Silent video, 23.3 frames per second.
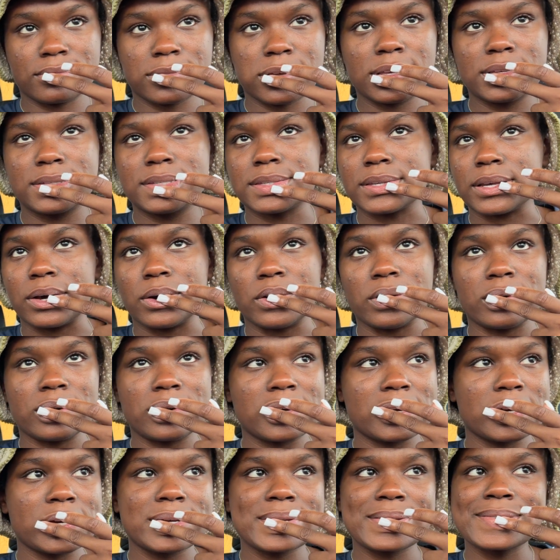So
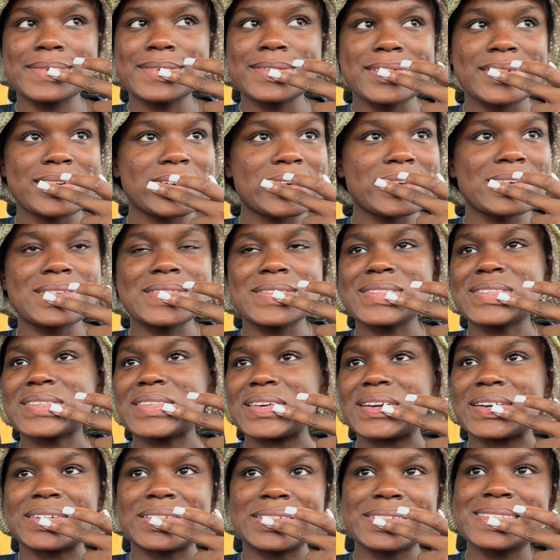
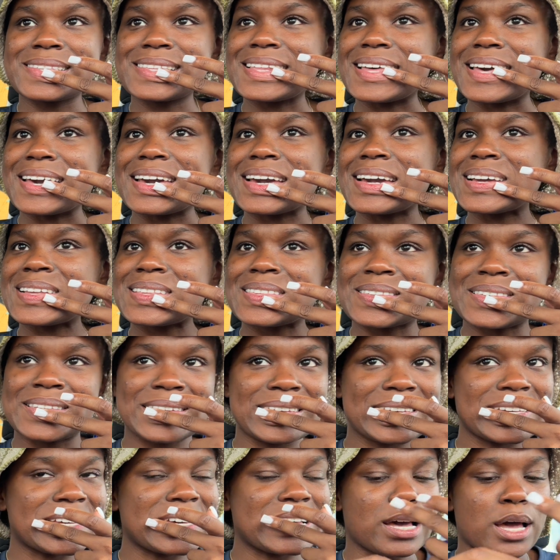there's that.
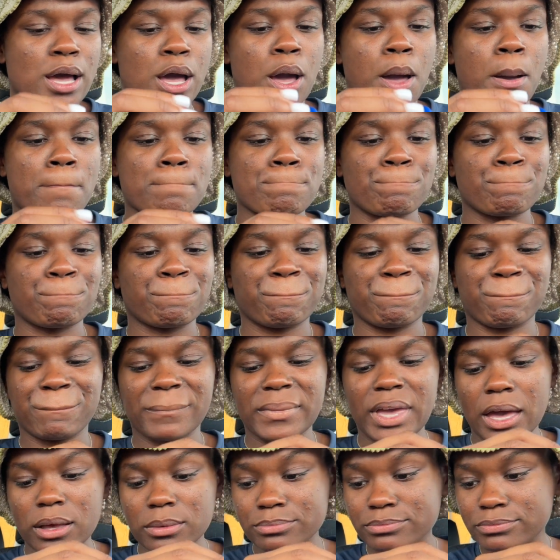Um,
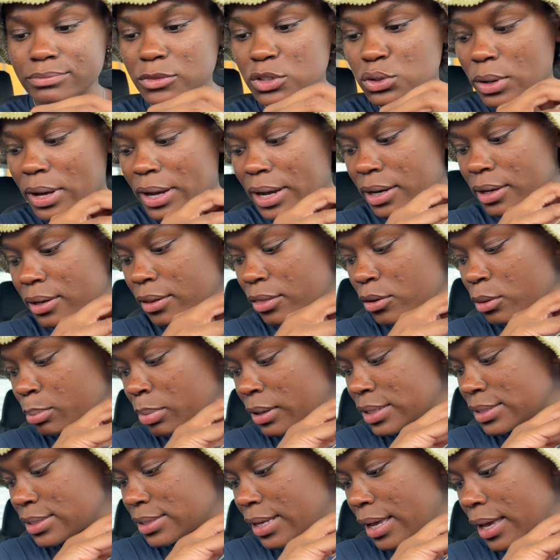yeah, so I got another
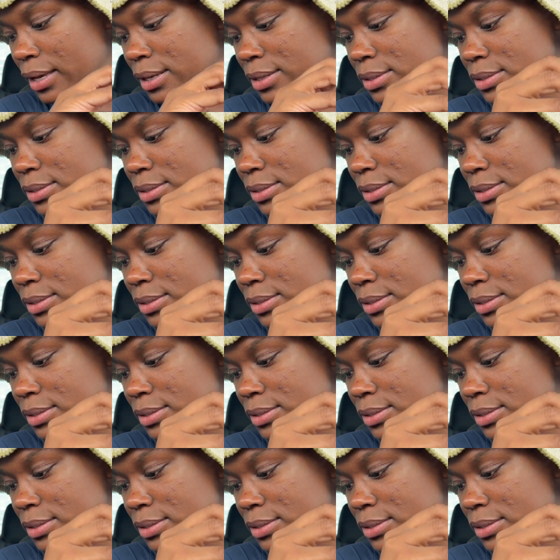Blistex.